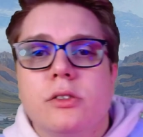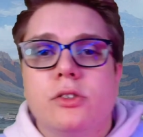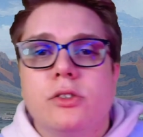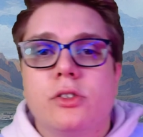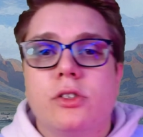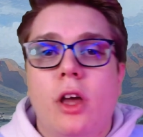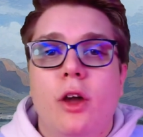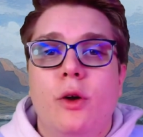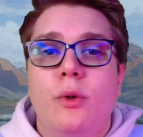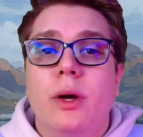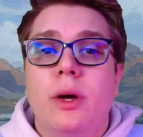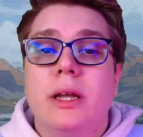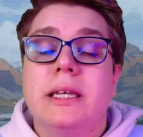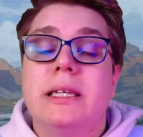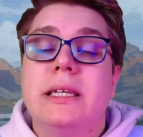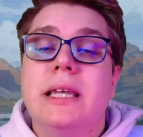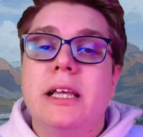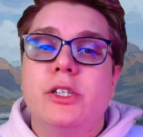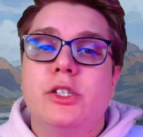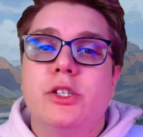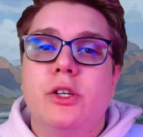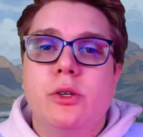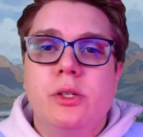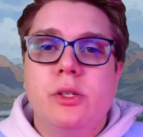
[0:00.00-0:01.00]
So
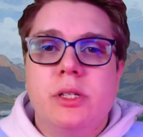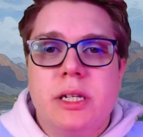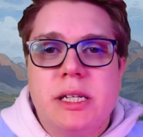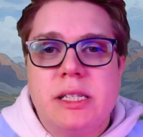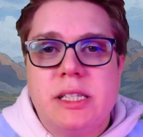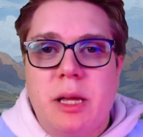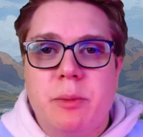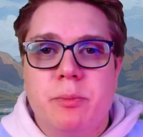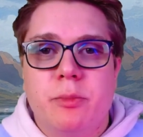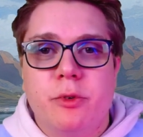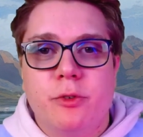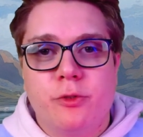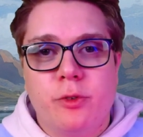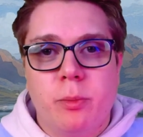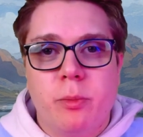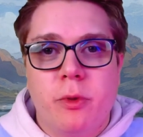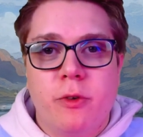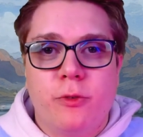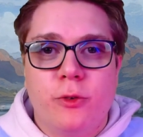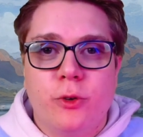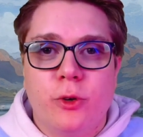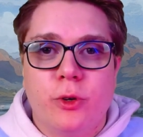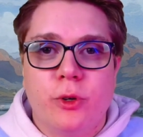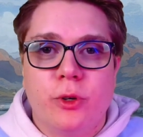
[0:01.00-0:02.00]
let's use an example from
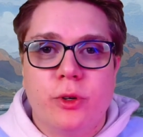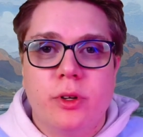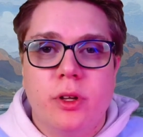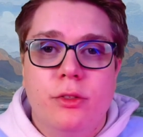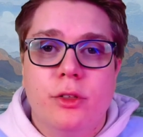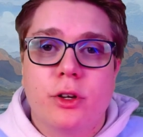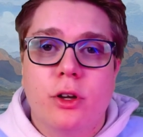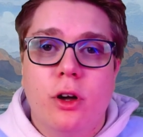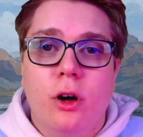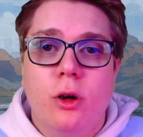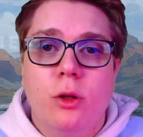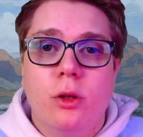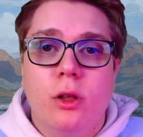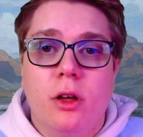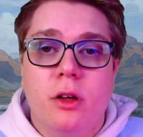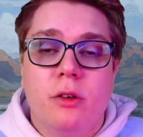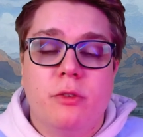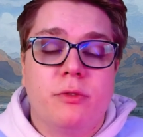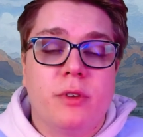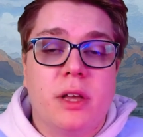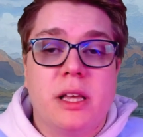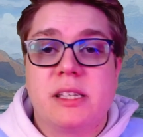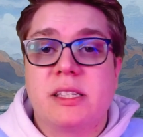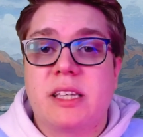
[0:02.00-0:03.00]
before. The goal
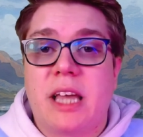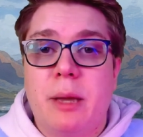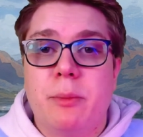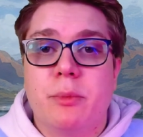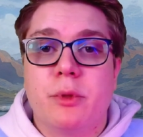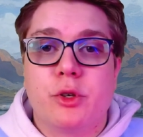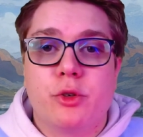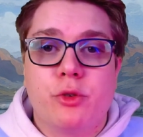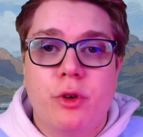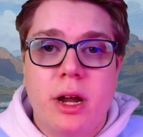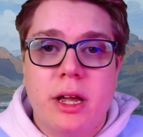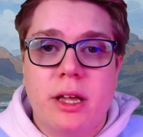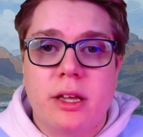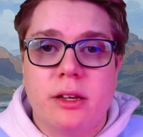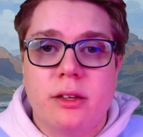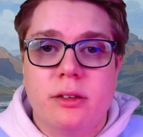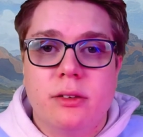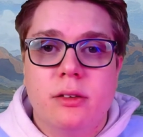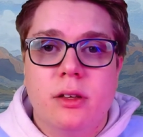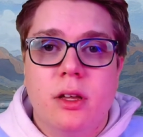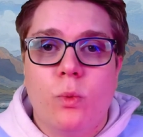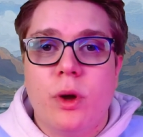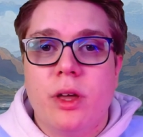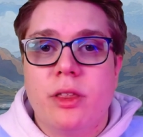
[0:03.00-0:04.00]
of escape the
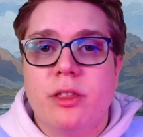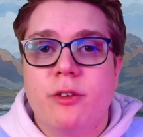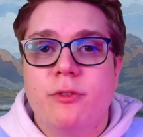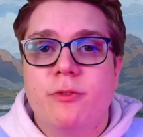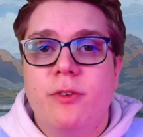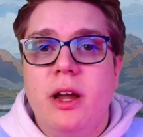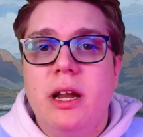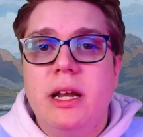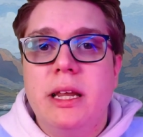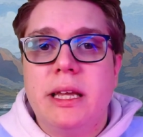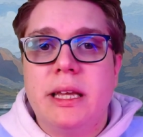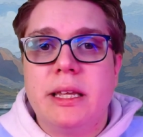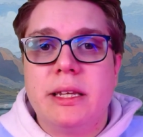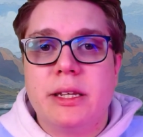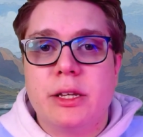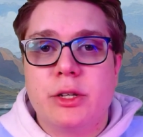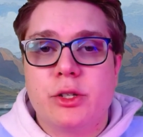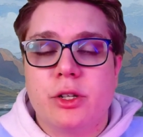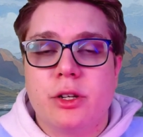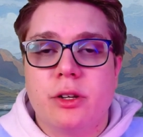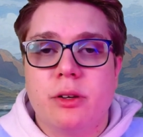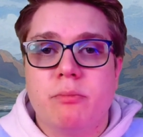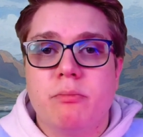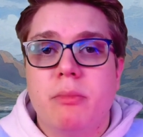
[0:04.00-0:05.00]
dragon with a failure
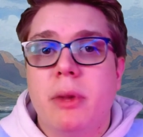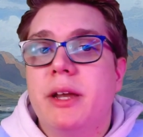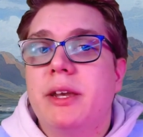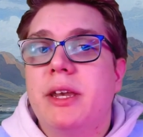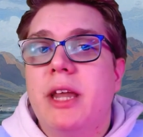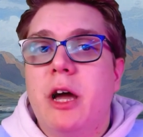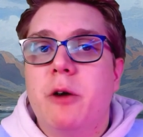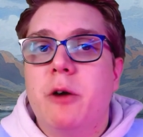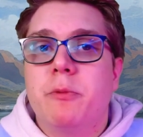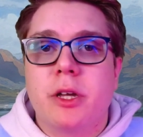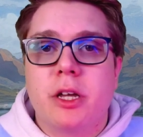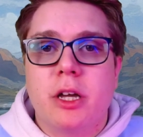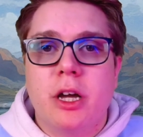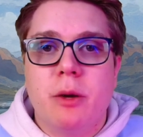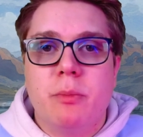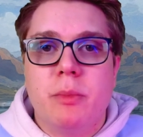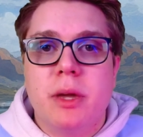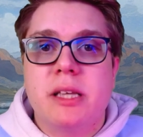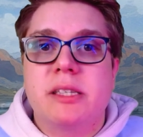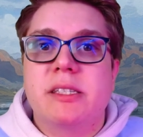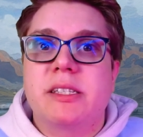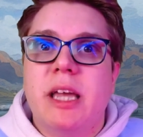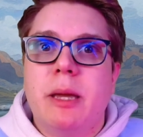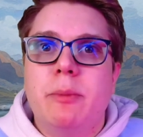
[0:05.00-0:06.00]
condition might now become
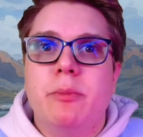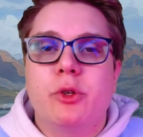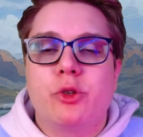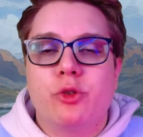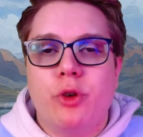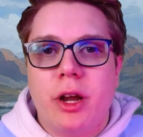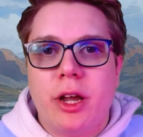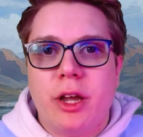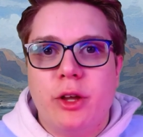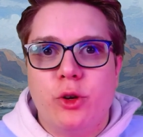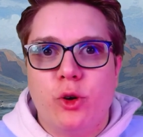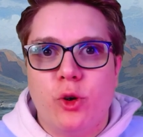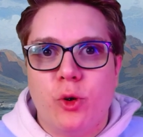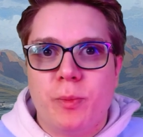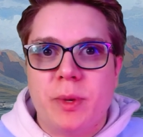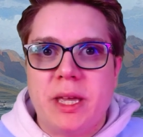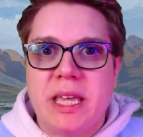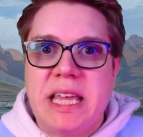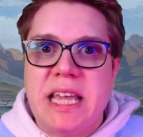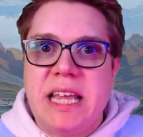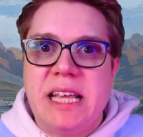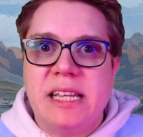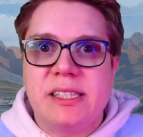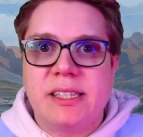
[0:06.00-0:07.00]
escape the dragon or
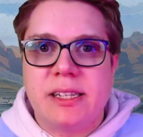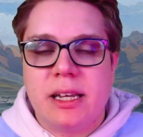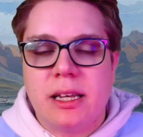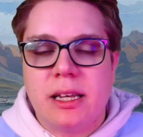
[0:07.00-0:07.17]
be eaten